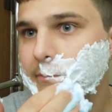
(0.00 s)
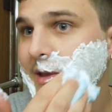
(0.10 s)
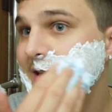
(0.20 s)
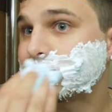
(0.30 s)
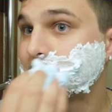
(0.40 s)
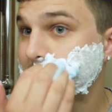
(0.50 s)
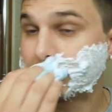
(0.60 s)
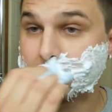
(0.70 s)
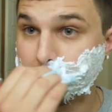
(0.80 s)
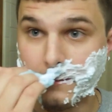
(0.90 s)
makes
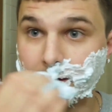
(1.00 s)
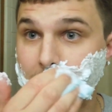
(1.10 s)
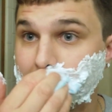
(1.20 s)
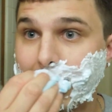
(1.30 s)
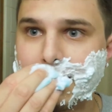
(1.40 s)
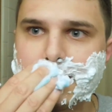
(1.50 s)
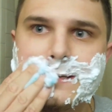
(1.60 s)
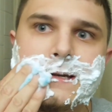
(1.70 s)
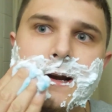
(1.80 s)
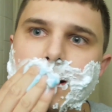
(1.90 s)
things a lot
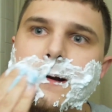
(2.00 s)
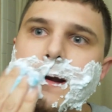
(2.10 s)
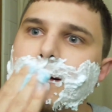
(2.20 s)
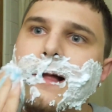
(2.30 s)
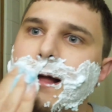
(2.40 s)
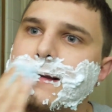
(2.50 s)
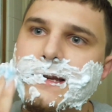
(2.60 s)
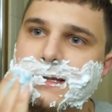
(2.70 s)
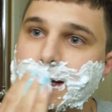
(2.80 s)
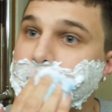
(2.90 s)
easier and a lot
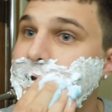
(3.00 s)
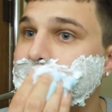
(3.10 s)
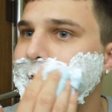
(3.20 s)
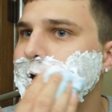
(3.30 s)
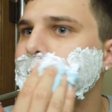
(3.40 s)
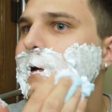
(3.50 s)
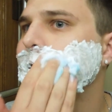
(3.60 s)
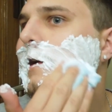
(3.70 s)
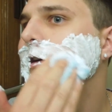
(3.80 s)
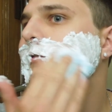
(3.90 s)
less irritating
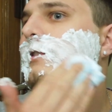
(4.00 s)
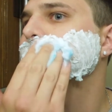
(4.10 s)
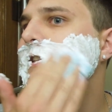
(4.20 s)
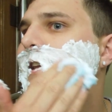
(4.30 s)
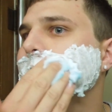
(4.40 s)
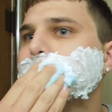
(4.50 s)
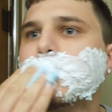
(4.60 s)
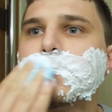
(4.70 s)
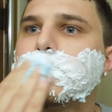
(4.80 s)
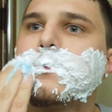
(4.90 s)
for the
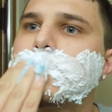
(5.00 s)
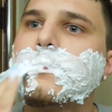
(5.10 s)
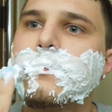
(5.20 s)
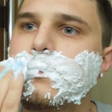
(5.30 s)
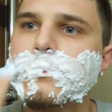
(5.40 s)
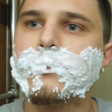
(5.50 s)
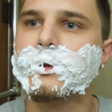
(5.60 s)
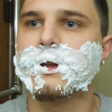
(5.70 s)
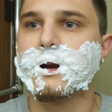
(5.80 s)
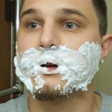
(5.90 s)
skin
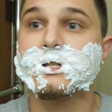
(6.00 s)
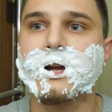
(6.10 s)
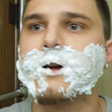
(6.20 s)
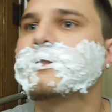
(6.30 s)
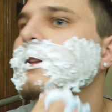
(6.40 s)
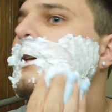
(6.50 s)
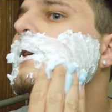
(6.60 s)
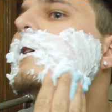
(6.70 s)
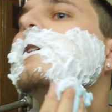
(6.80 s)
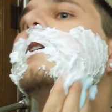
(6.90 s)
when the hair is soft.
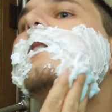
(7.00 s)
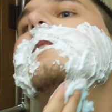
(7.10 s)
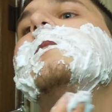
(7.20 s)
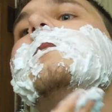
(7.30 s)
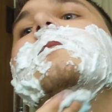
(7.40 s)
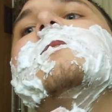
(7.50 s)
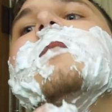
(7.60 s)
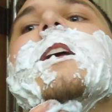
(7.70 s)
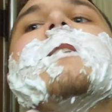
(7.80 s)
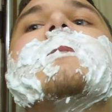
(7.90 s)

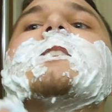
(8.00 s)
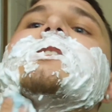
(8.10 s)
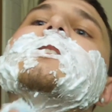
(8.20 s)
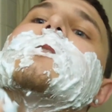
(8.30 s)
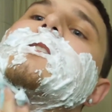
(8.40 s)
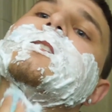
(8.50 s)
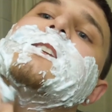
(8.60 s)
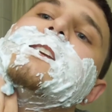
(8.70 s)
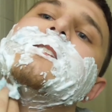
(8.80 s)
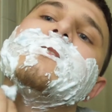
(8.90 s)
And I'm actually going to
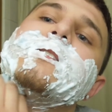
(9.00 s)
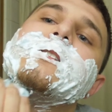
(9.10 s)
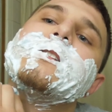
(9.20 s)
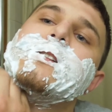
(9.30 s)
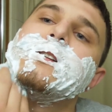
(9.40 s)
leave